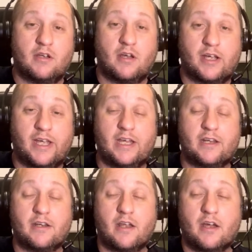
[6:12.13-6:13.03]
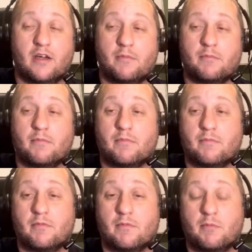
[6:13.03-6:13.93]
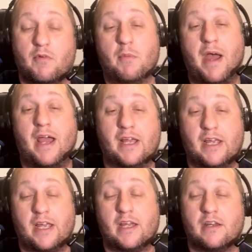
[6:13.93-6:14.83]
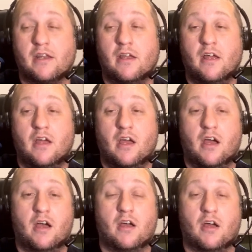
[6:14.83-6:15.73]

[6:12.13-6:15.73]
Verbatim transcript: again, um, moving it back again. Uh,